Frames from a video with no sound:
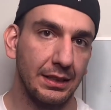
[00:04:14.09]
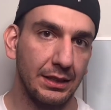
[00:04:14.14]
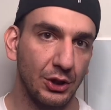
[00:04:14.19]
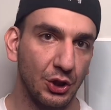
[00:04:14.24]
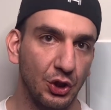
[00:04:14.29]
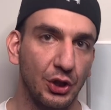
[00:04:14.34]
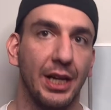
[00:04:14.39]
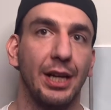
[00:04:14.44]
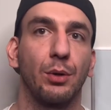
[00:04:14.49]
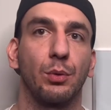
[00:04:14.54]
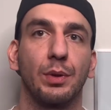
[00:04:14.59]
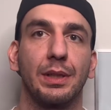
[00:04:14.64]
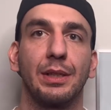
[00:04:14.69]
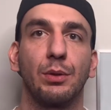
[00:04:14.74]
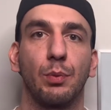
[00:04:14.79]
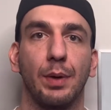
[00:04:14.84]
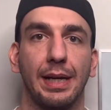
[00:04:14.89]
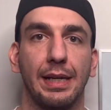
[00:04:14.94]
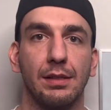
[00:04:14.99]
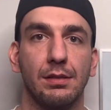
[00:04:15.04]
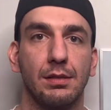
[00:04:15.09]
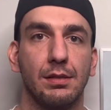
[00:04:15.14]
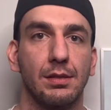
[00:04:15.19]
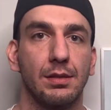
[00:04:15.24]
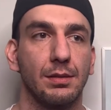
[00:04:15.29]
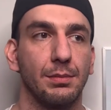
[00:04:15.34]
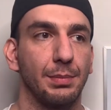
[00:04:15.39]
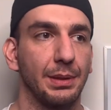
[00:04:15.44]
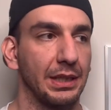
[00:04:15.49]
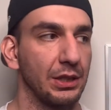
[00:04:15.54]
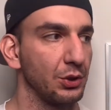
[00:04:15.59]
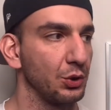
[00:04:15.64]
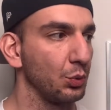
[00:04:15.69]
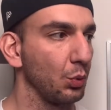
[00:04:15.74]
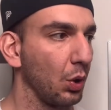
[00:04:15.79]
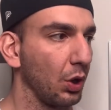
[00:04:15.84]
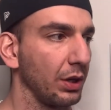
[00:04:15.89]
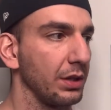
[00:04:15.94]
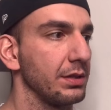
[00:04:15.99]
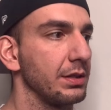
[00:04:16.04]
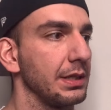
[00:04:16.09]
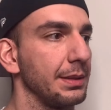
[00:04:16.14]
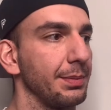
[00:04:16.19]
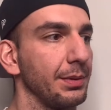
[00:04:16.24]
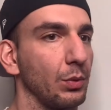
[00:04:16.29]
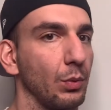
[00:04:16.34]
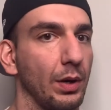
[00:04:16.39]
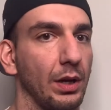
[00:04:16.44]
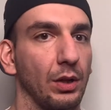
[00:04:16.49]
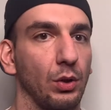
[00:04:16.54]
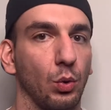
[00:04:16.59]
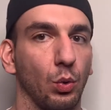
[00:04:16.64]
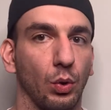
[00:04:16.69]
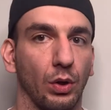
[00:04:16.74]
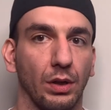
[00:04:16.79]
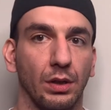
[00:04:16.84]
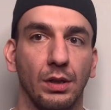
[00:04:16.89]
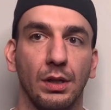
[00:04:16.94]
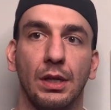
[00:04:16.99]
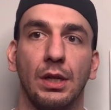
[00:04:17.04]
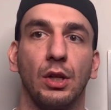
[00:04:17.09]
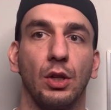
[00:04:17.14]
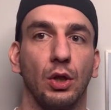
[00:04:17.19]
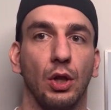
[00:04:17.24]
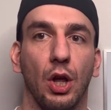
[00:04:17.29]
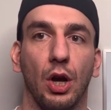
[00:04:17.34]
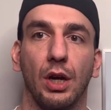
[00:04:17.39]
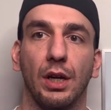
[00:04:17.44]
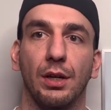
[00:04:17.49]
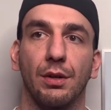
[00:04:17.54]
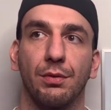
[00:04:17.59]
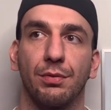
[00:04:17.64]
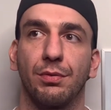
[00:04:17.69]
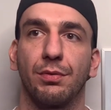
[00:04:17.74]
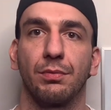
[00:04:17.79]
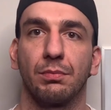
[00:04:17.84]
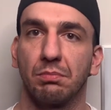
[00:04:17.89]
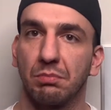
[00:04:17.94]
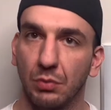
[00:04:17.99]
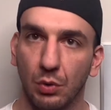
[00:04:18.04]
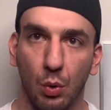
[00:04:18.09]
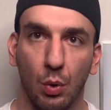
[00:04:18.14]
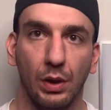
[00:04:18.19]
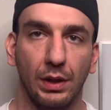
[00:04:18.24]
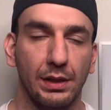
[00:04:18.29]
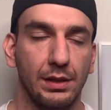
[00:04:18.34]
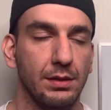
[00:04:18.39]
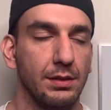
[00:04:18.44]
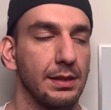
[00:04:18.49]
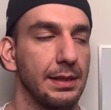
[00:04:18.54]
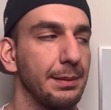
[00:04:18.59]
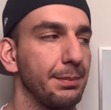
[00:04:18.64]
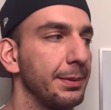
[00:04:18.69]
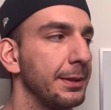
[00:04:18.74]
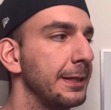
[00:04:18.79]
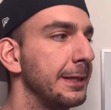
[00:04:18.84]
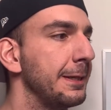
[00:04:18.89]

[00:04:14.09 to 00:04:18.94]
generally raised because you aren't sleeping well or long enough quality sleep.